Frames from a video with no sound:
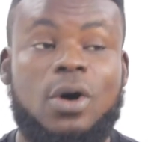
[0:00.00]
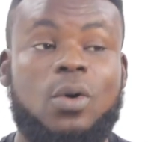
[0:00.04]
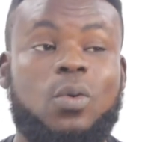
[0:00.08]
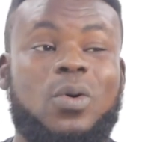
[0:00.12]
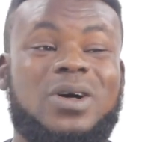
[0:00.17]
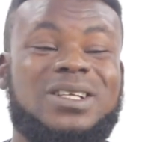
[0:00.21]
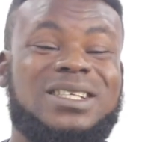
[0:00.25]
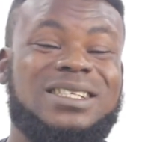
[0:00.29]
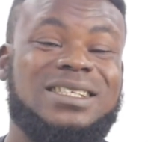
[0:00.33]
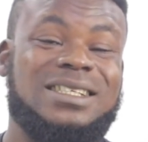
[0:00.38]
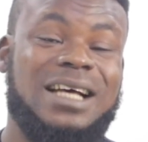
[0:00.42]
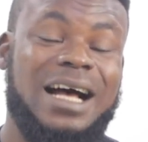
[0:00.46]

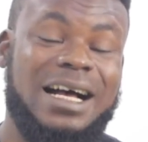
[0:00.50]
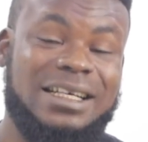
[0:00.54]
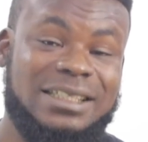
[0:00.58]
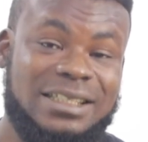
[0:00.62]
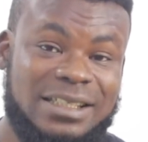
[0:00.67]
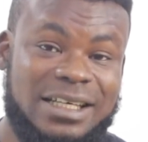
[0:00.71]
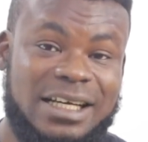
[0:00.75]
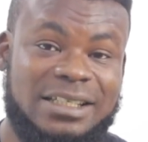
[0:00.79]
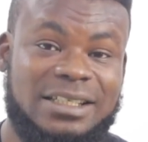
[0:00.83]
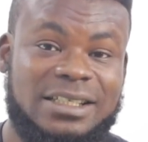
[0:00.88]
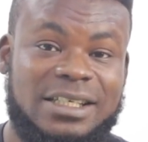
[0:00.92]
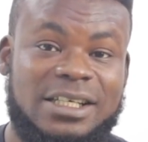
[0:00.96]
What is
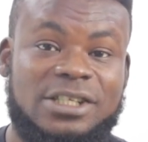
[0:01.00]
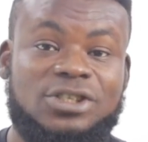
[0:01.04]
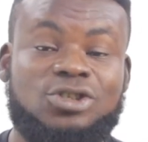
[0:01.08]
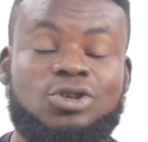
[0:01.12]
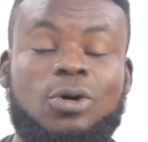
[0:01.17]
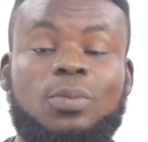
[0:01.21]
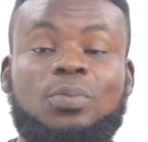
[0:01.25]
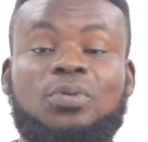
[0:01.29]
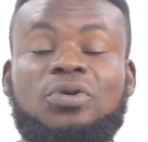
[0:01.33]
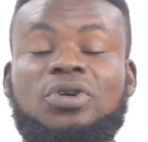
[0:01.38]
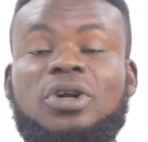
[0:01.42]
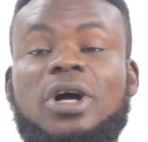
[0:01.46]
assessed is
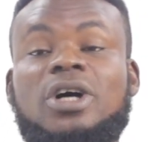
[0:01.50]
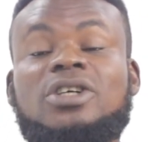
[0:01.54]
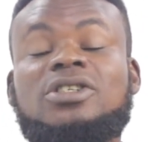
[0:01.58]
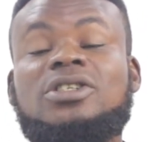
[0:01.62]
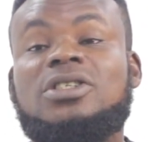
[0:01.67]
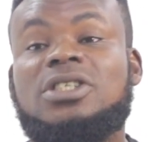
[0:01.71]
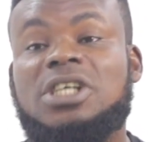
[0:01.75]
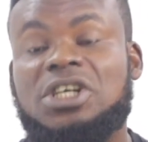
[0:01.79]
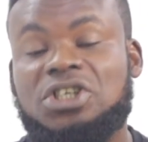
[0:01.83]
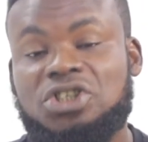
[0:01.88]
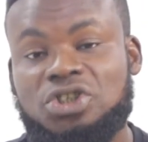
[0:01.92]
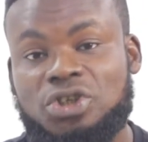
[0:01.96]
your
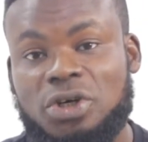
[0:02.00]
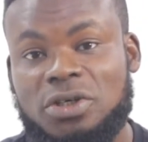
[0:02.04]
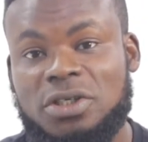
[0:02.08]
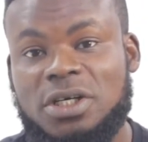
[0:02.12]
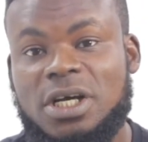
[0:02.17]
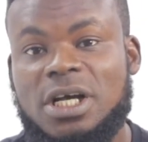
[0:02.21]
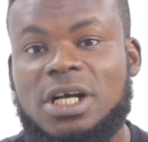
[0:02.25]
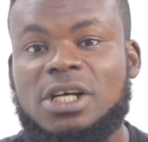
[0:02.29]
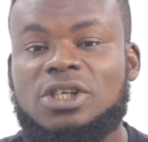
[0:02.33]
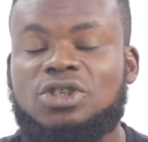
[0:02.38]
pronunciation.